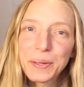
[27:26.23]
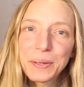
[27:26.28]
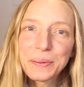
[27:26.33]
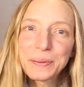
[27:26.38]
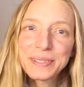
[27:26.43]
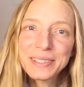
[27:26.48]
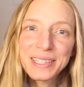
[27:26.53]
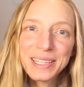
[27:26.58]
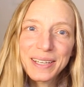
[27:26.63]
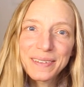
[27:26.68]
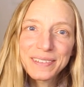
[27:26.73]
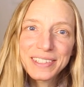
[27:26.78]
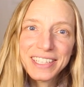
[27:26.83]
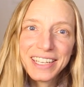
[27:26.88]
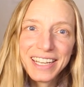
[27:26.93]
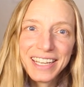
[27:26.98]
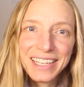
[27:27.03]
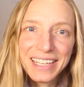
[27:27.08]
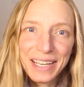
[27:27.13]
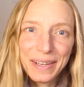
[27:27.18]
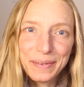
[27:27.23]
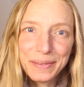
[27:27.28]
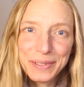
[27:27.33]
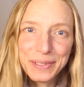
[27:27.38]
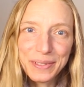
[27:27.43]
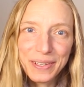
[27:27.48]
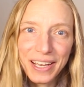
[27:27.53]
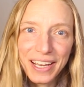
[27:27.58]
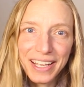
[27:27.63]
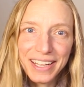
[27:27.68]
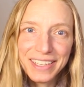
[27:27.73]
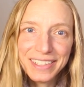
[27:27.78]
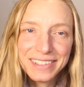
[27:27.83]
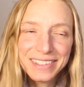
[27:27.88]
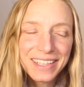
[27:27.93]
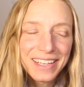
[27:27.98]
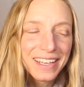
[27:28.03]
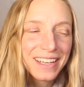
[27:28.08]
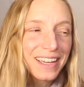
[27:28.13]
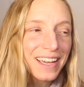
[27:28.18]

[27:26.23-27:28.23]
it was lovely to hang out with you guys.